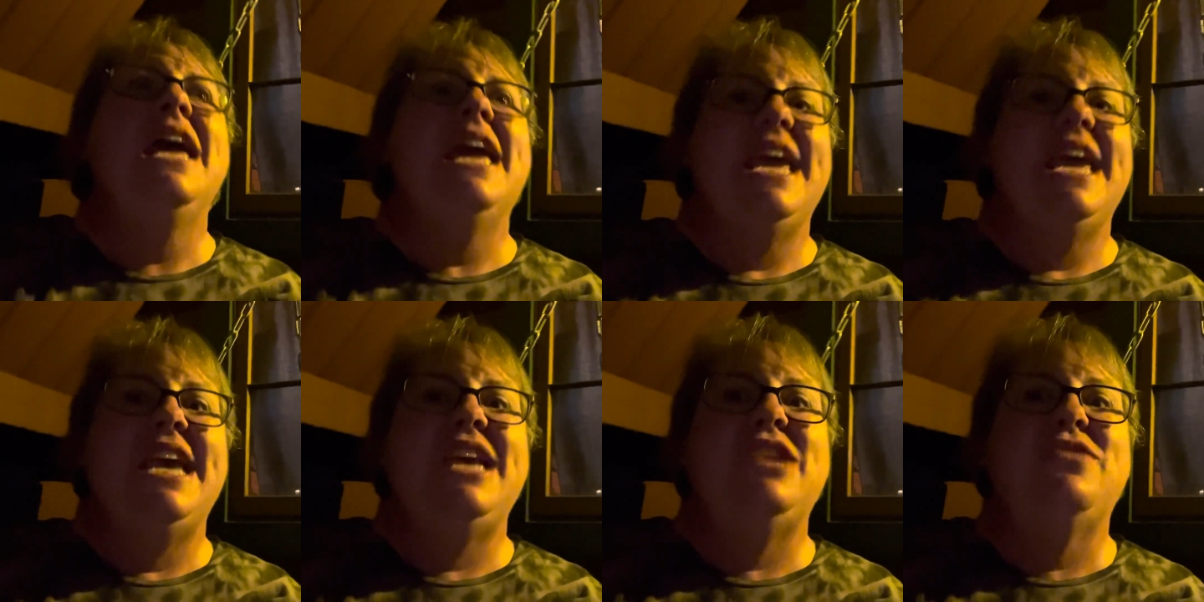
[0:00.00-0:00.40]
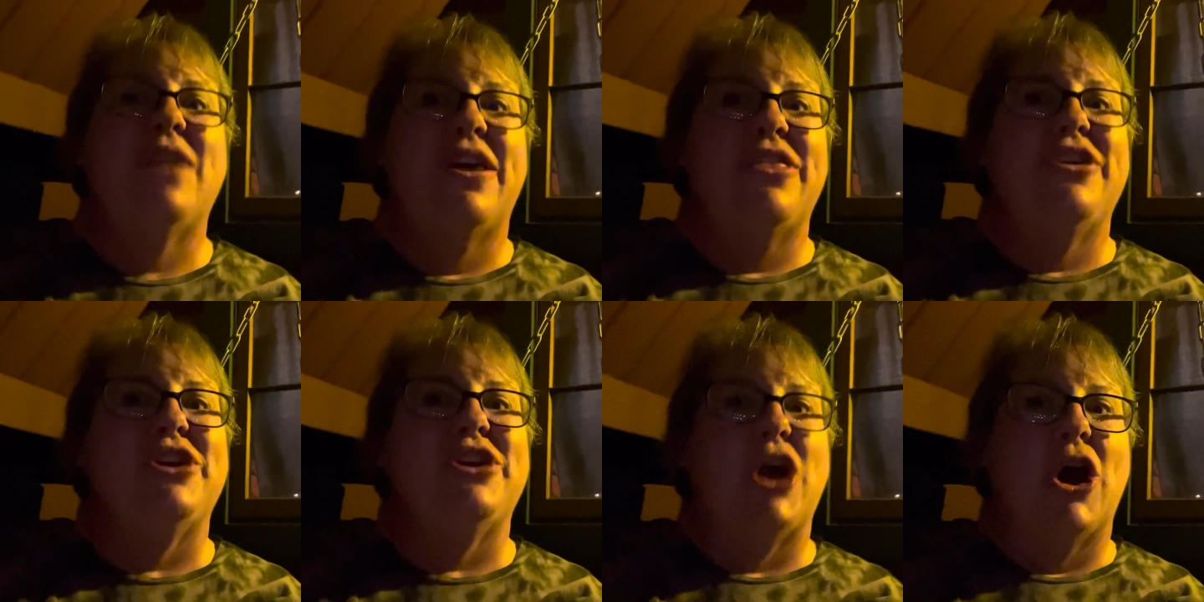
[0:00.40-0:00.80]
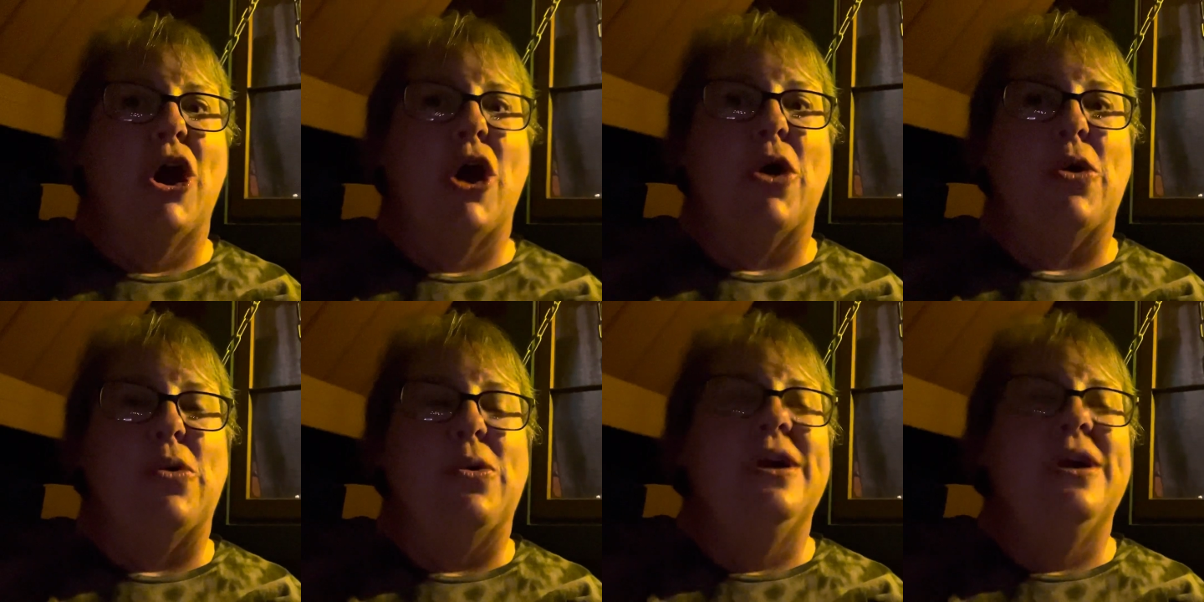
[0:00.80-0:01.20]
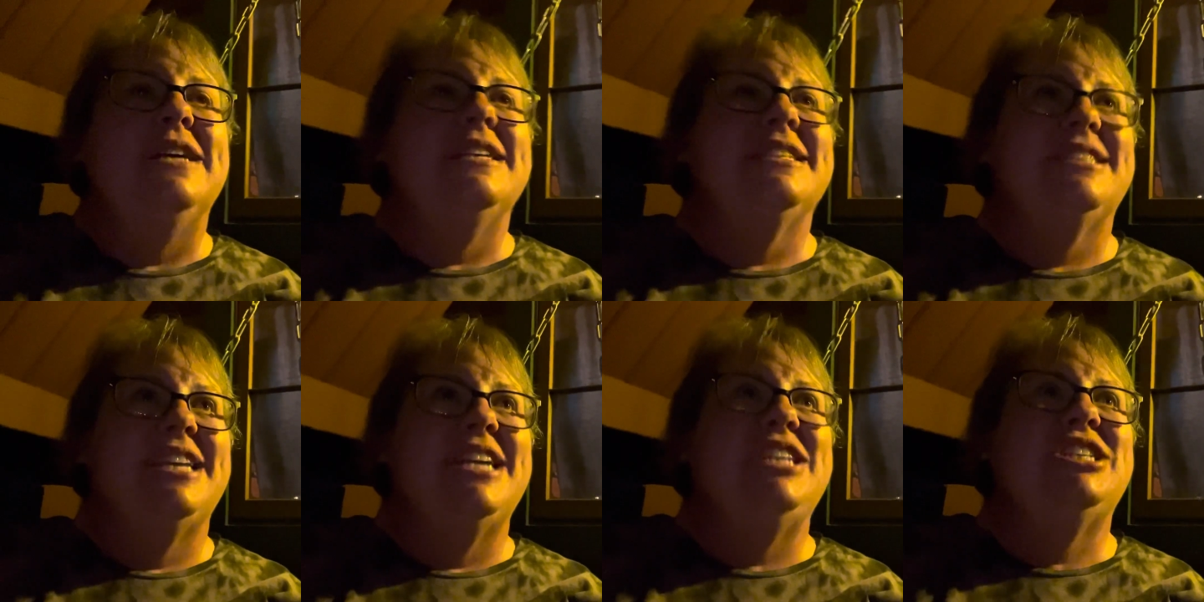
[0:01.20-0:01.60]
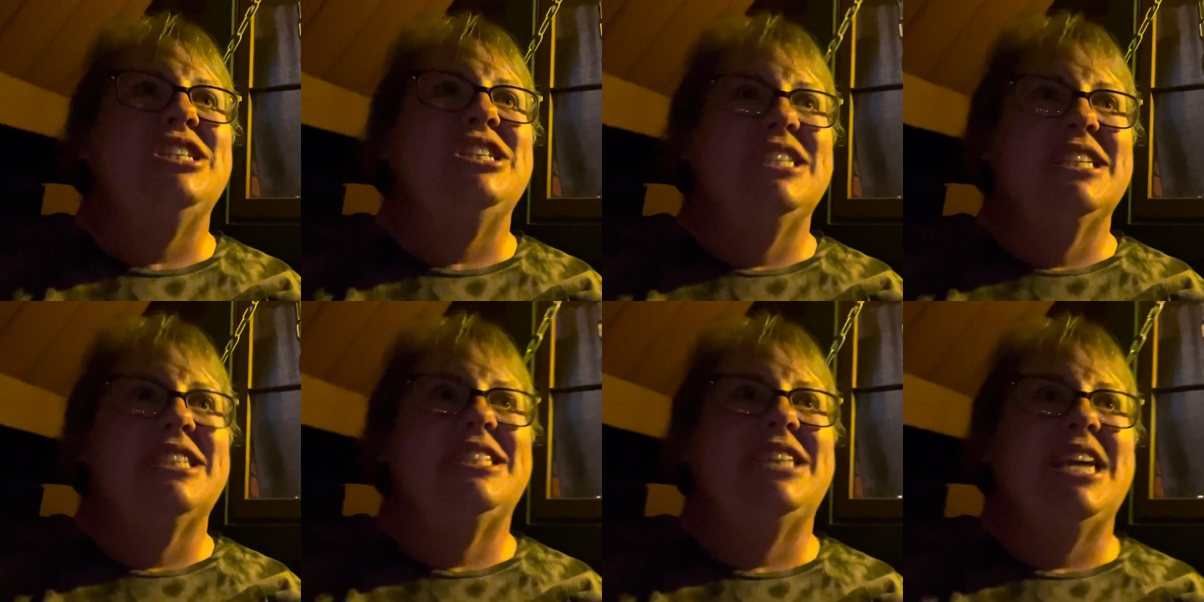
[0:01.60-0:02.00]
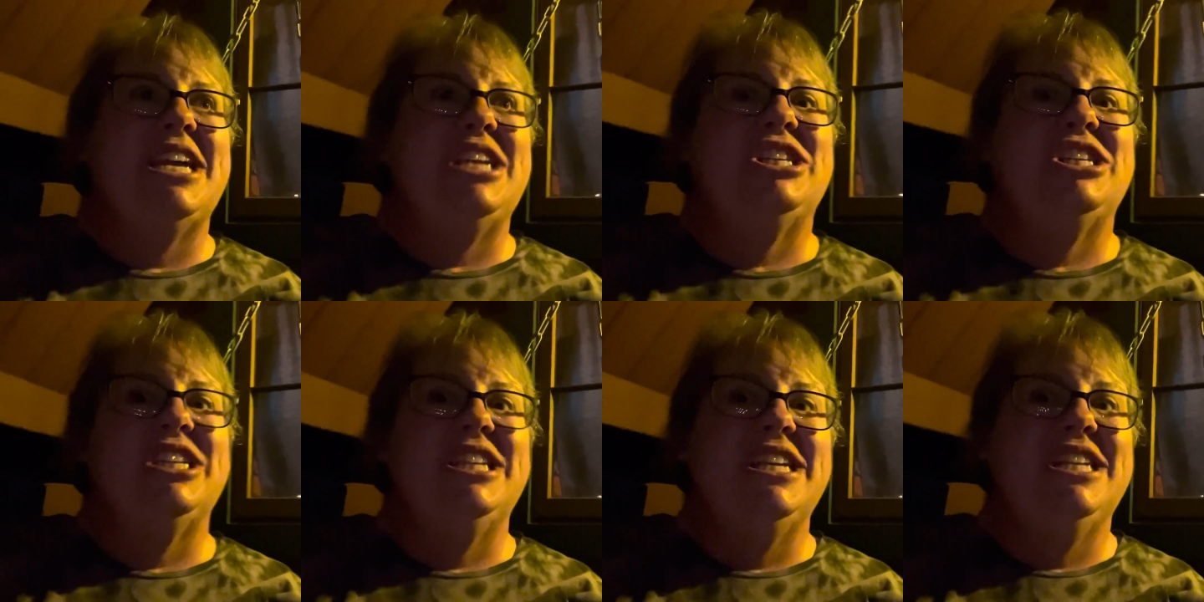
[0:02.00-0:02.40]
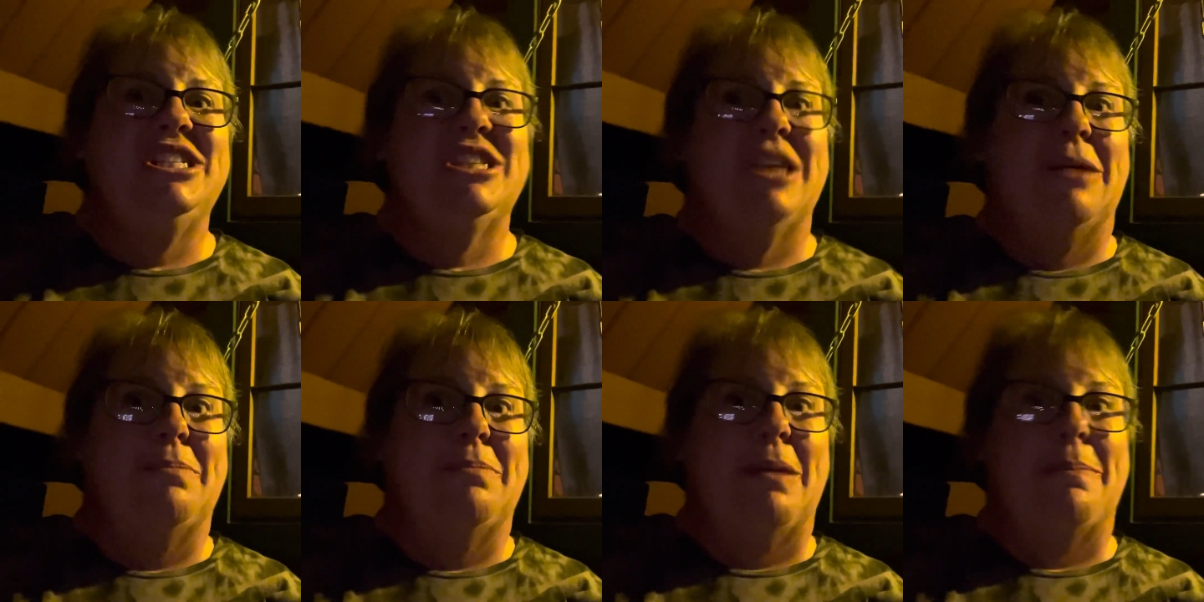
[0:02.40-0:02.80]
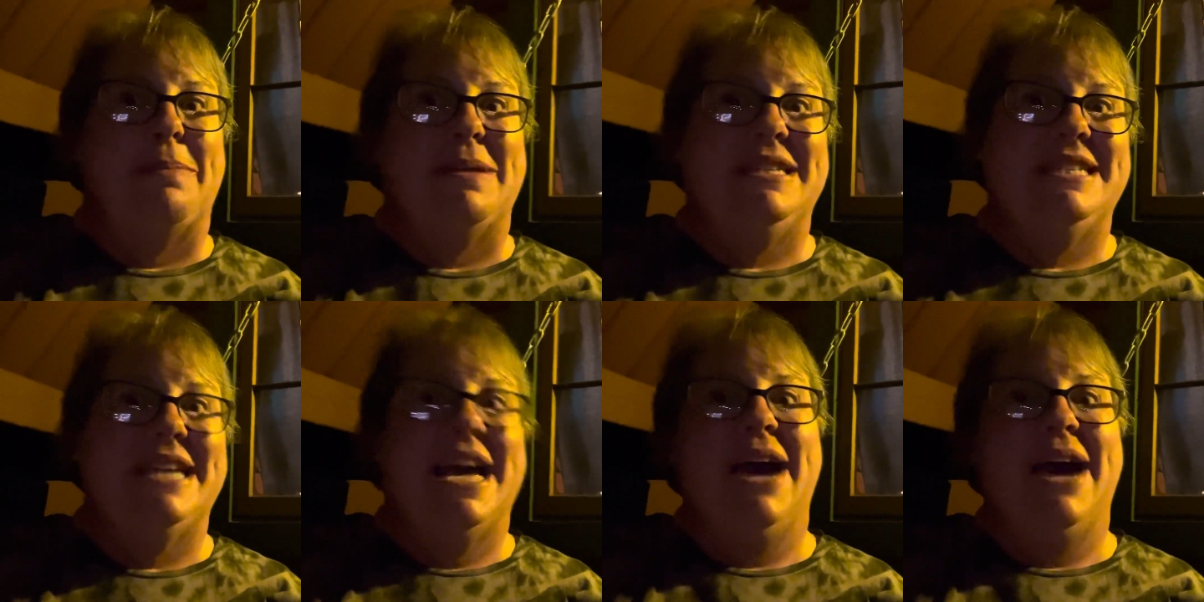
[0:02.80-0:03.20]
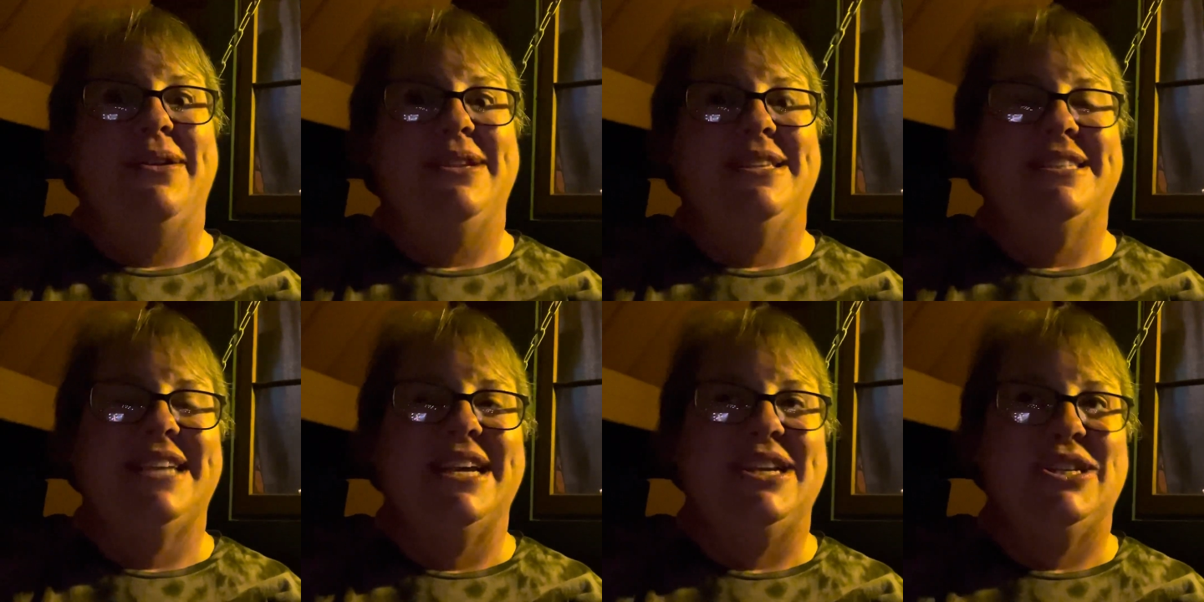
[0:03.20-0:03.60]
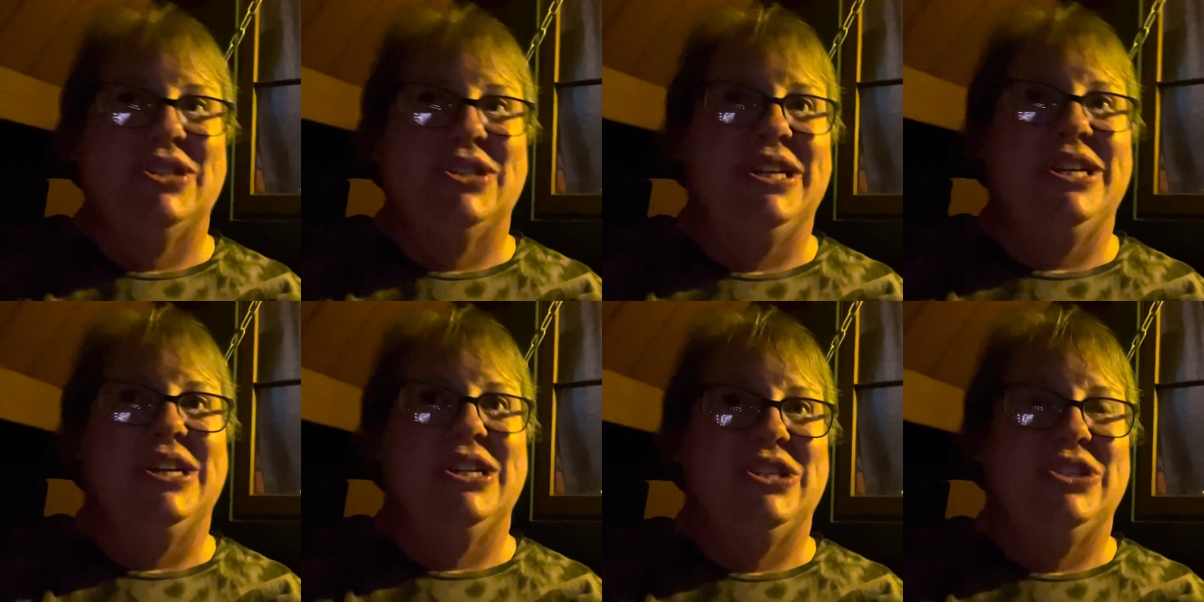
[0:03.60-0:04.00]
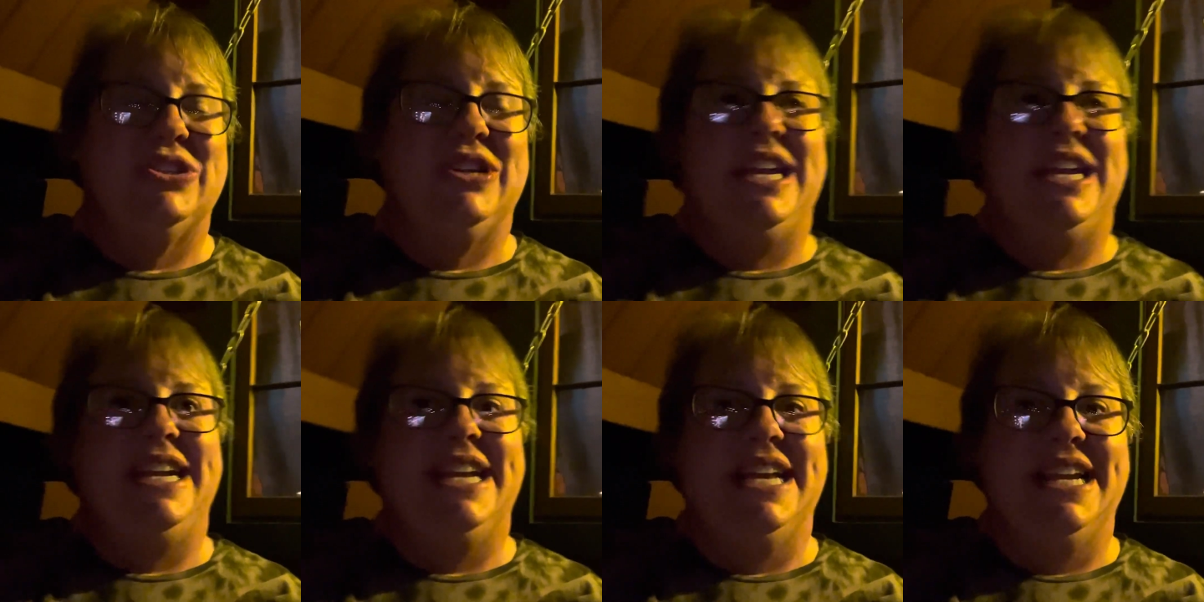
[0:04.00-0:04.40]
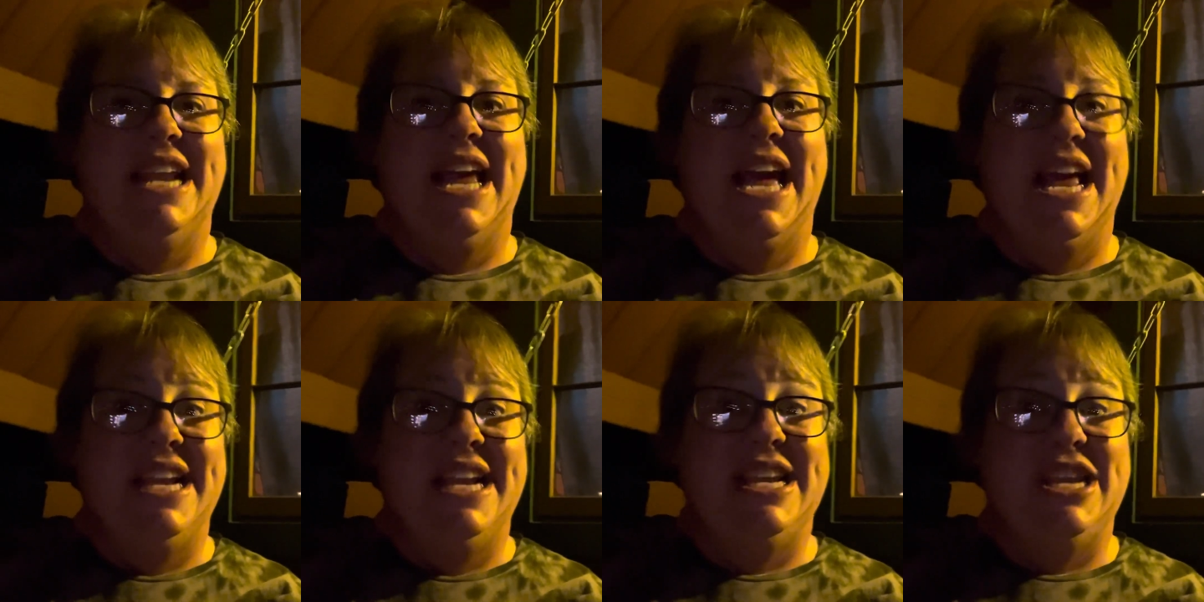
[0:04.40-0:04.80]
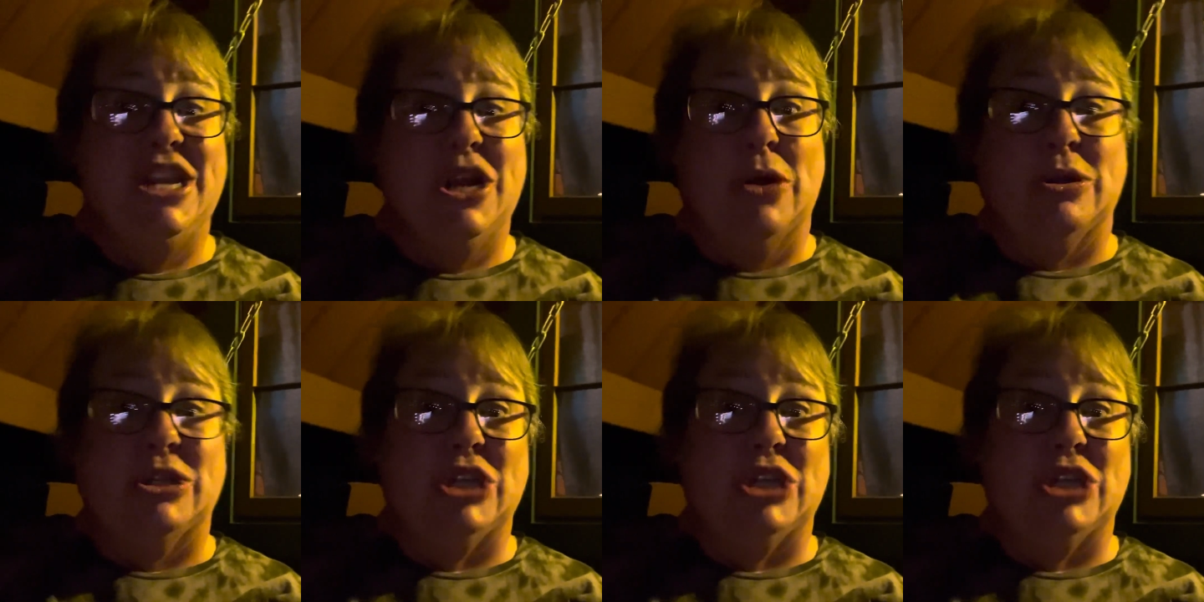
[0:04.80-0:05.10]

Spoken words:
He'd rather go station to station and jump up and down and say trick or treat and you know,